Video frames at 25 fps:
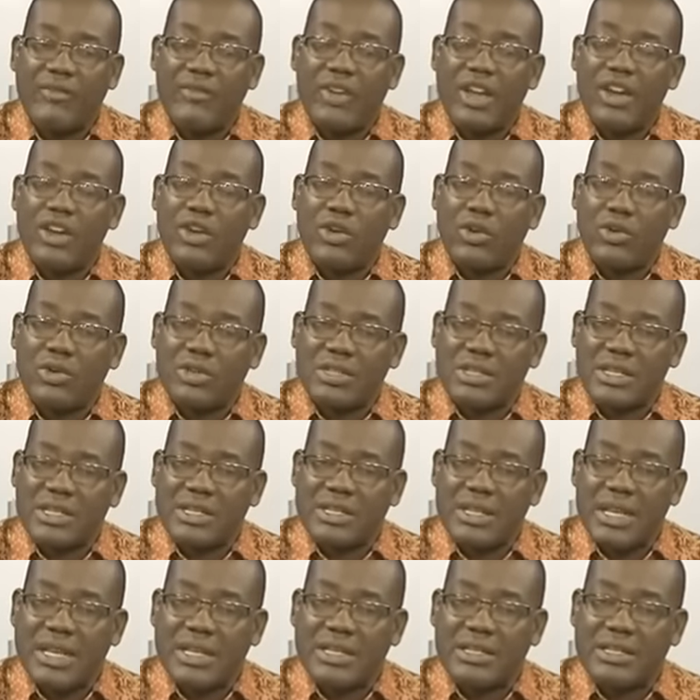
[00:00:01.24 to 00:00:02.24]
very
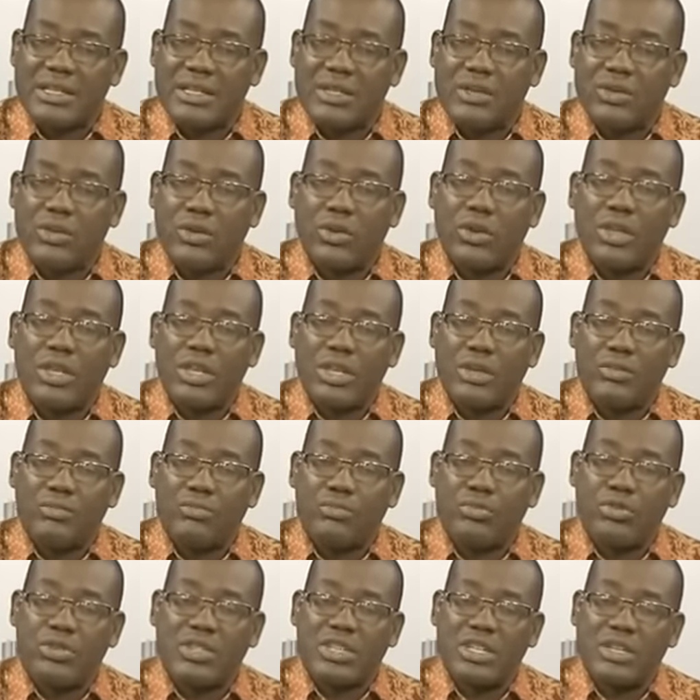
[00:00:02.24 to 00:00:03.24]
consistent, in
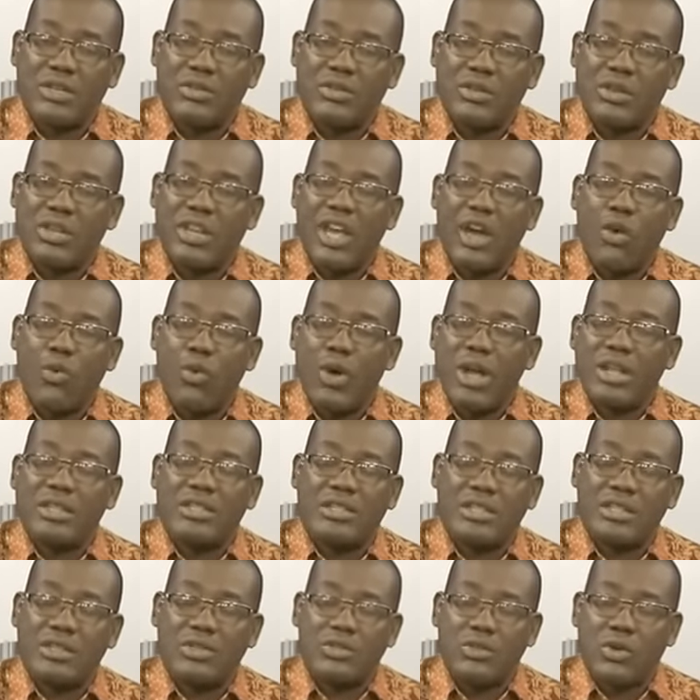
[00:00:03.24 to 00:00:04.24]
putting their
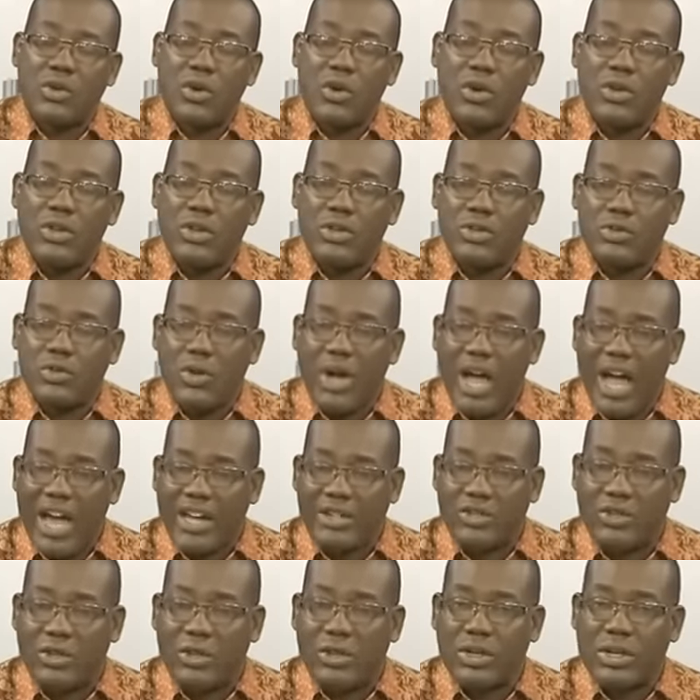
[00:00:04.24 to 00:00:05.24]
words into
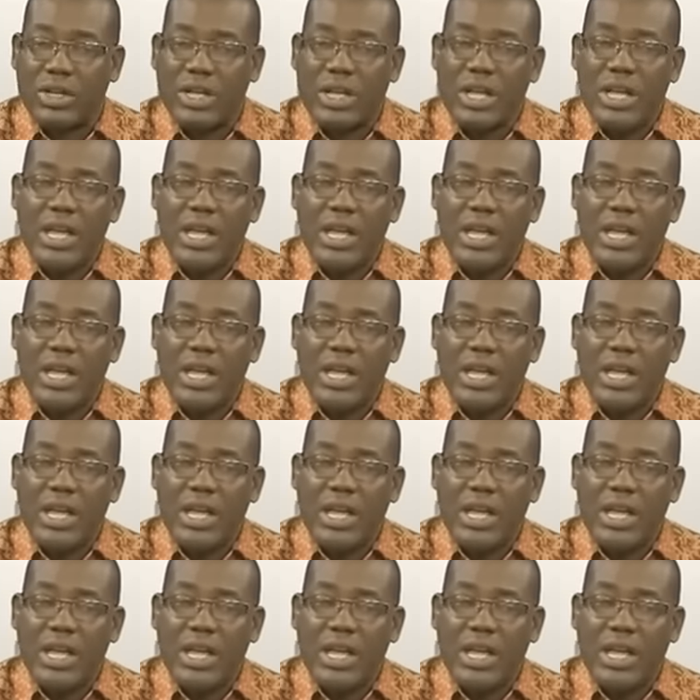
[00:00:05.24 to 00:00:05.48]
action.